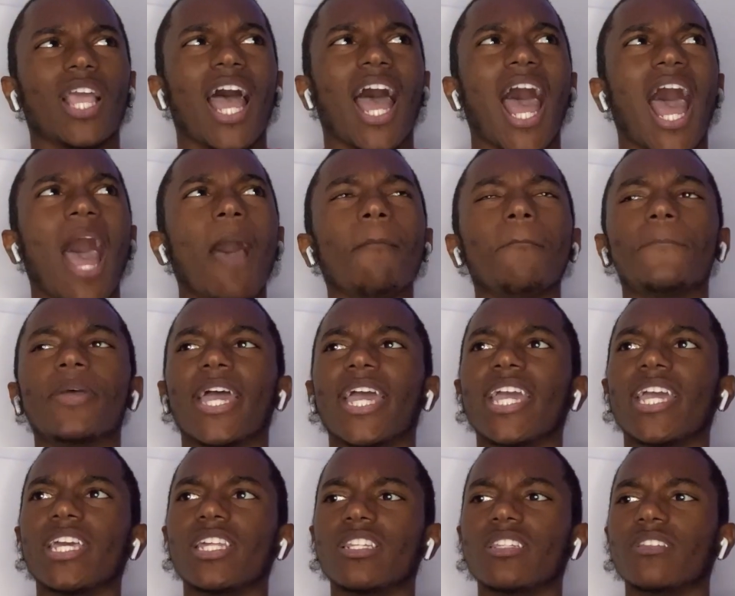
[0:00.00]
I'm
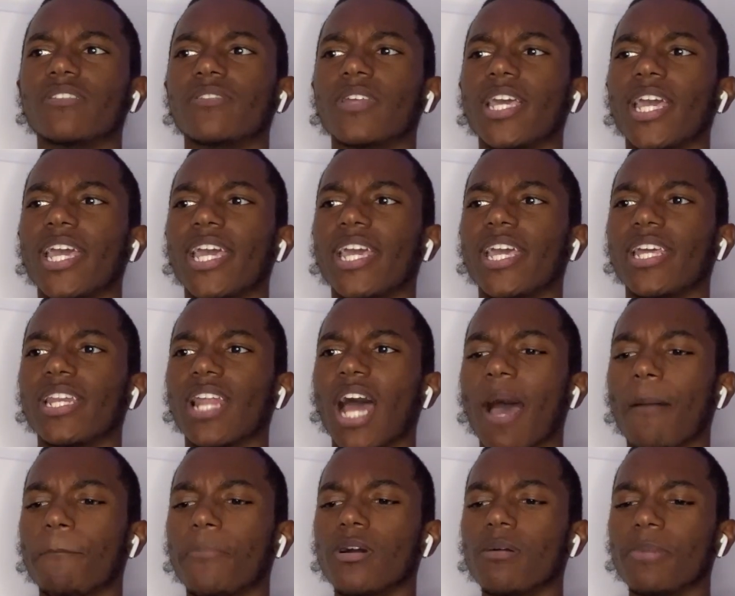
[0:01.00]
paying and I'm
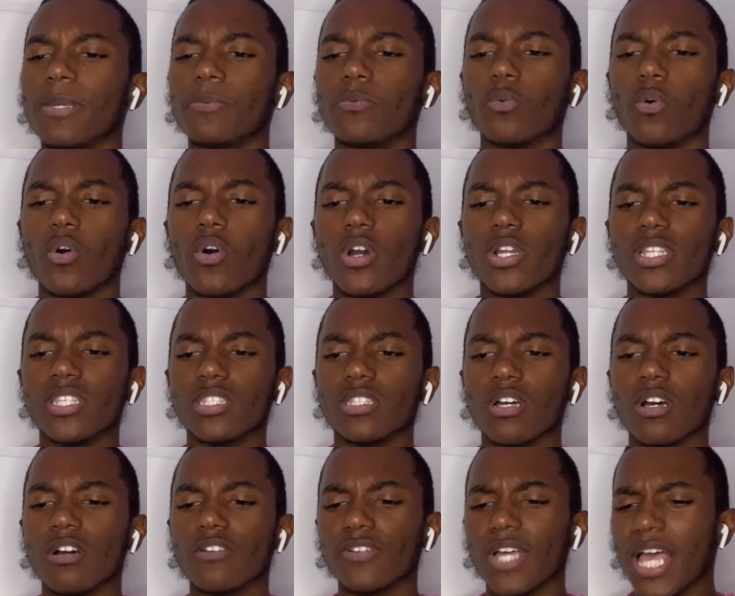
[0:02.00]
putting people on and
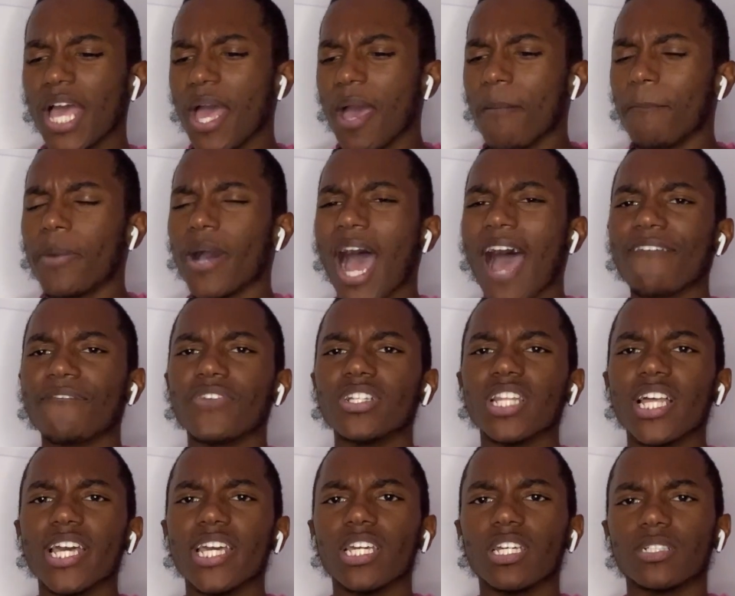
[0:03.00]
stuff, but I feel
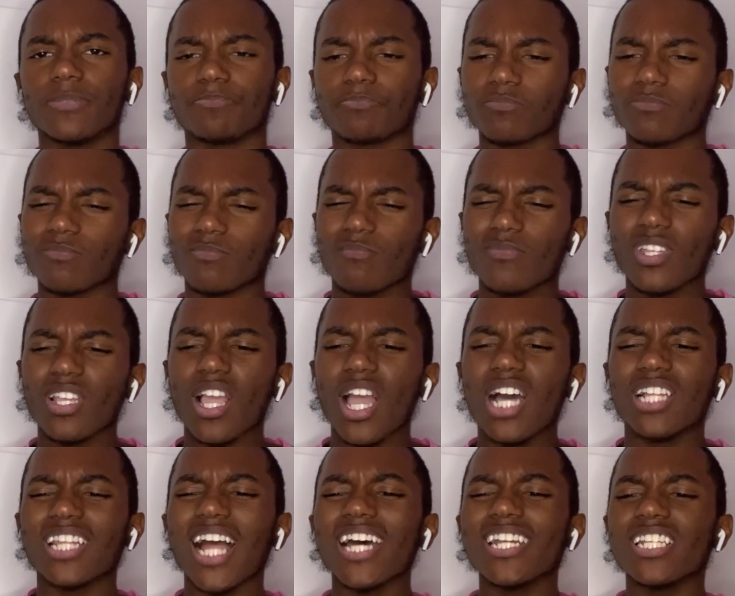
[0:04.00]
like a
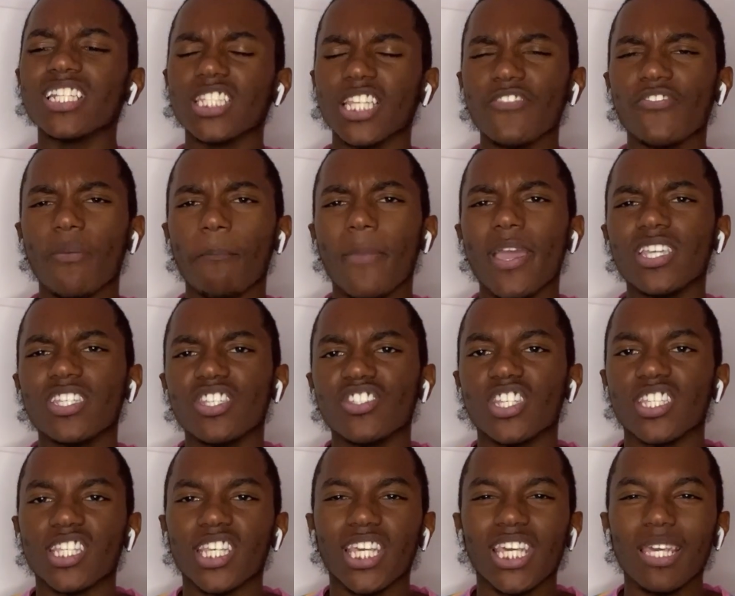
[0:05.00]
lot of this information
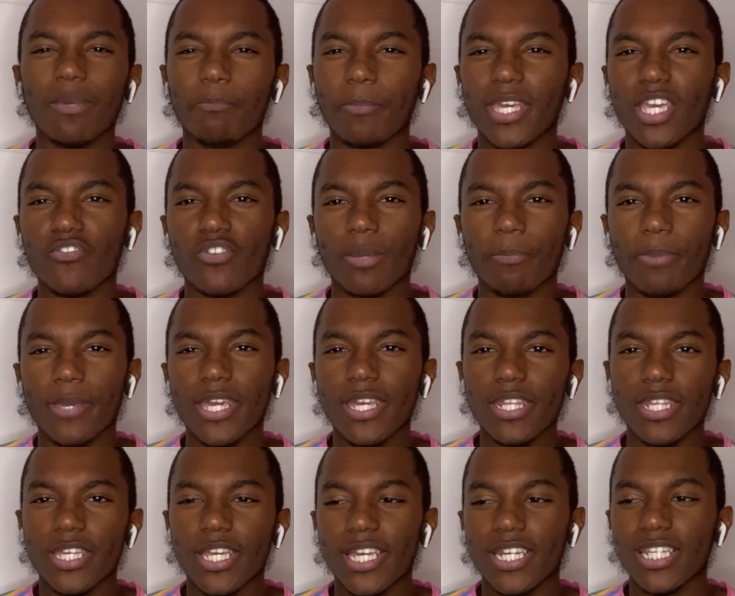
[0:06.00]
just keep being
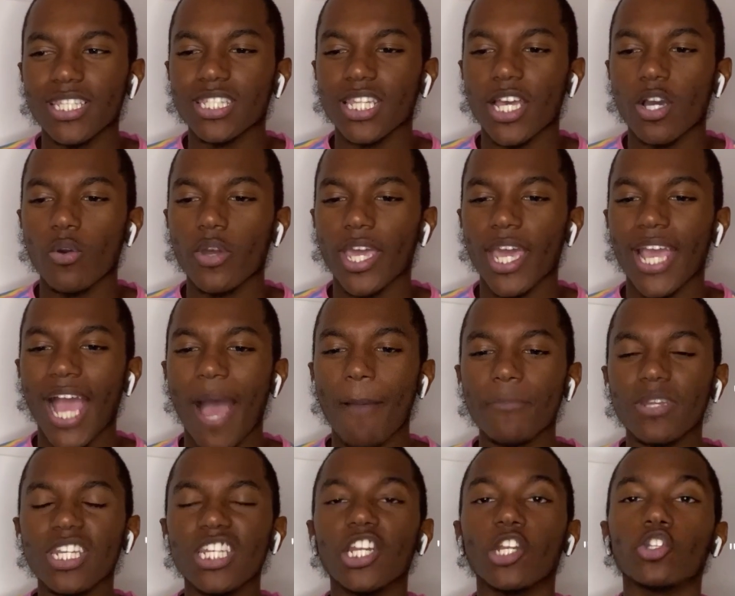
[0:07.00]
repeated, and it's like, okay, I'm gonna
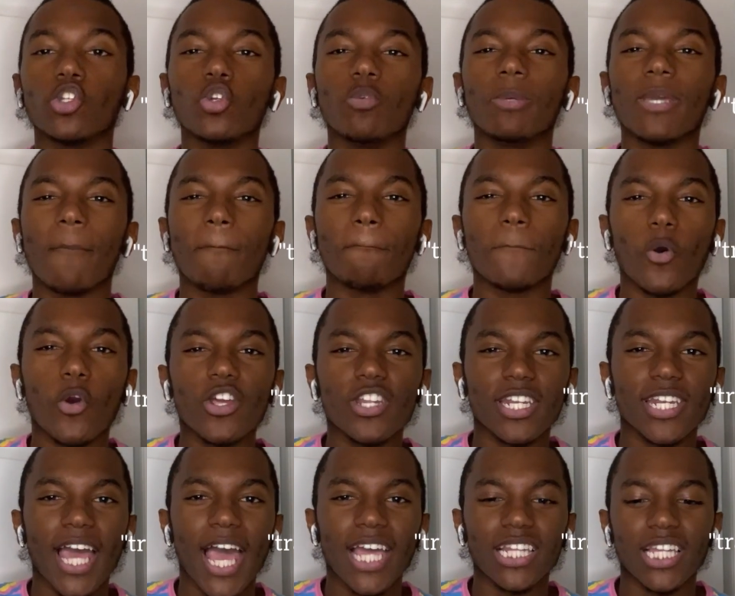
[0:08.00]
need a little bit more than
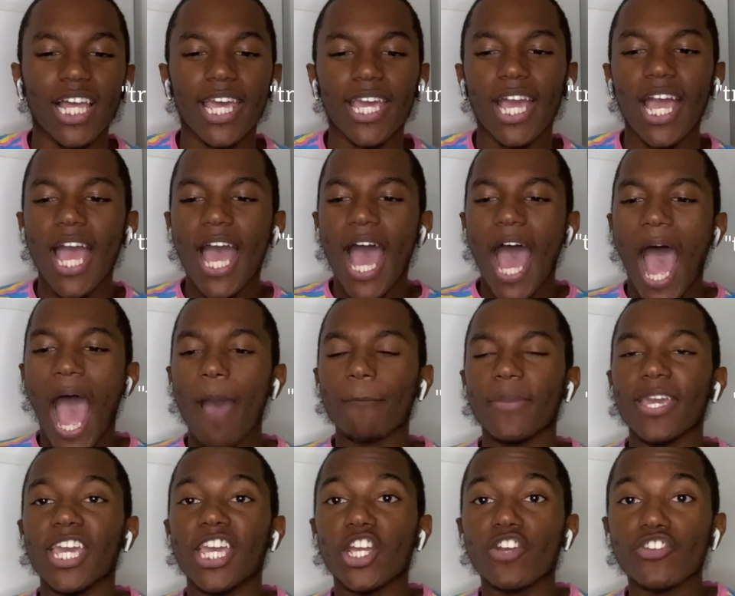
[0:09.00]
that. Like, I'm
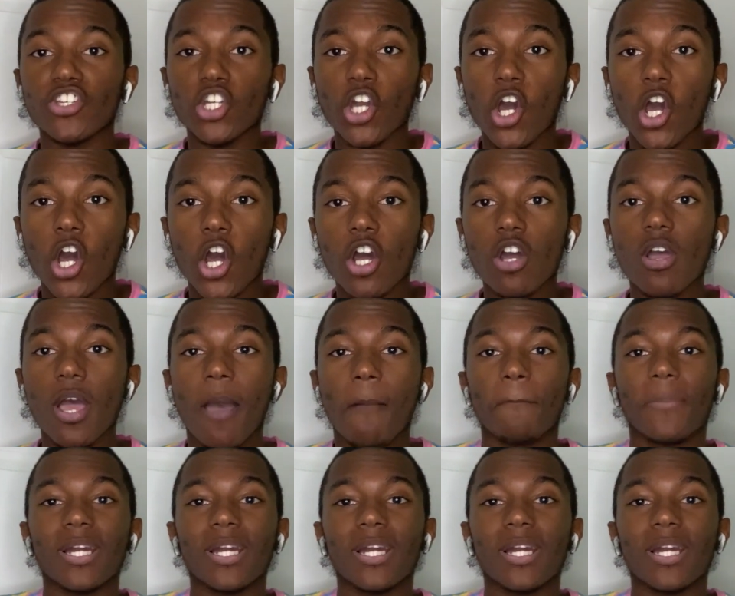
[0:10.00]
hearing y'all, but